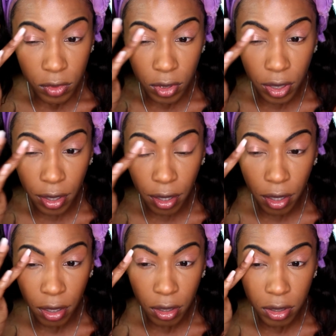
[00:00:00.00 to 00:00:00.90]
Yeah,
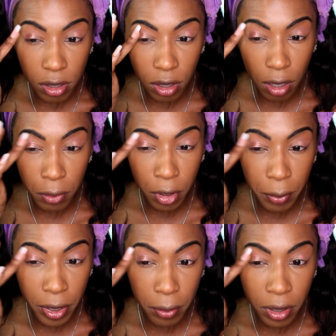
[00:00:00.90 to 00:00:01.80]
it's a lot more
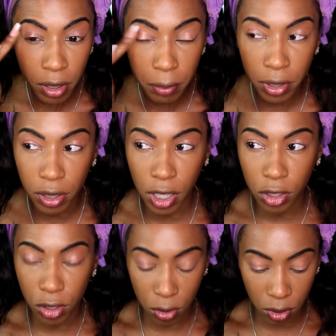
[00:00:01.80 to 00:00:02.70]
pigmented, but not
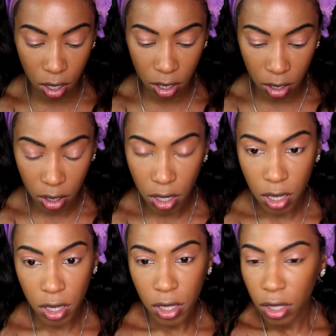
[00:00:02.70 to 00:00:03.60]
too dark,
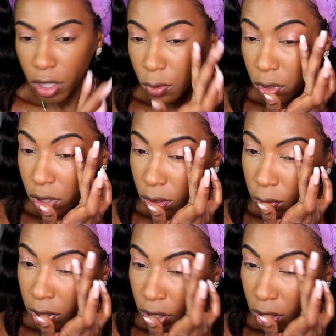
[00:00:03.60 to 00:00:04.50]
because we still
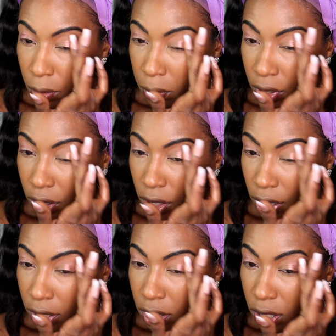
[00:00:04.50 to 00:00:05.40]
want to keep it
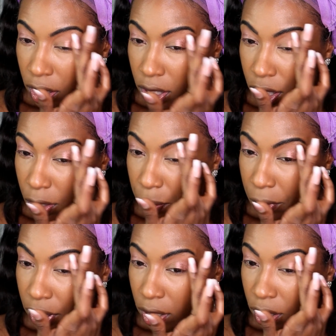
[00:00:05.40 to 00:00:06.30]
light and
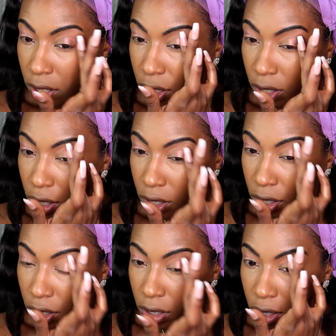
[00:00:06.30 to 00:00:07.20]
springy.
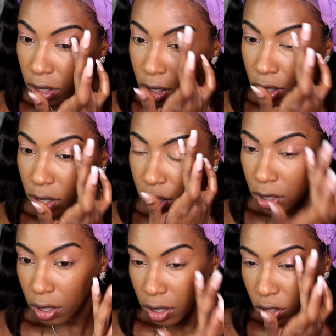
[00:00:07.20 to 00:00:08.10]

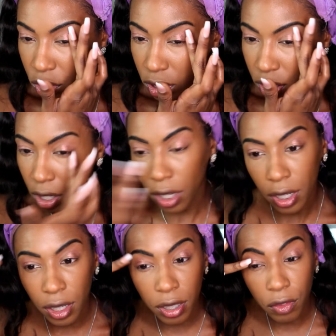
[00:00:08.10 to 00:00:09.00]
Ken just got
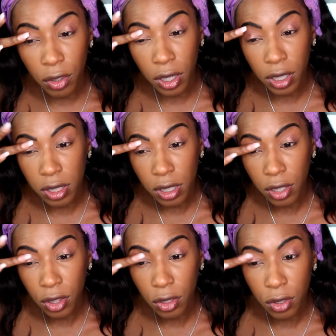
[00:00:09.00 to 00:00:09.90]
here, if you guys hear
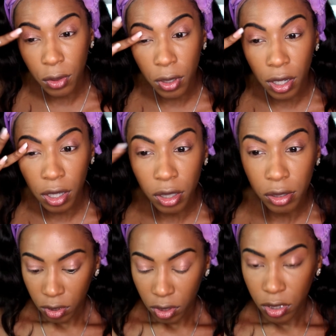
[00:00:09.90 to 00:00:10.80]
the door.
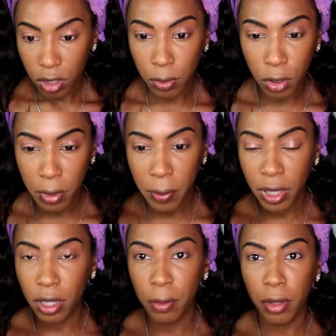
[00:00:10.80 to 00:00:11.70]
So I'm just going to be picking
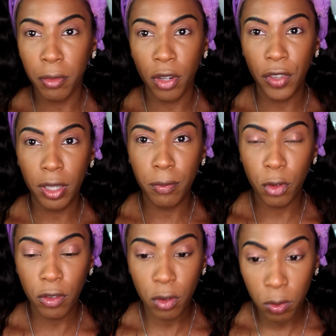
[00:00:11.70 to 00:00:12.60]
up the Morphe
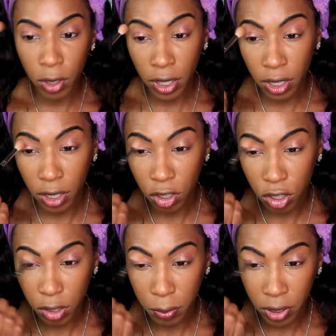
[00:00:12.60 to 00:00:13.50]
M441 again and
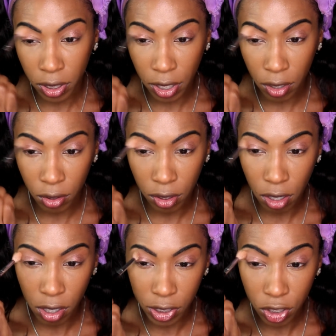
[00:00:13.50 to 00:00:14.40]
just blending out the
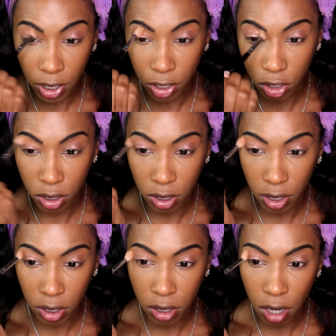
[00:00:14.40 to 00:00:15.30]
harsh edges at
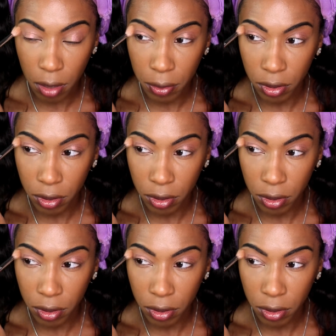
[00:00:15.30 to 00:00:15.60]
the top.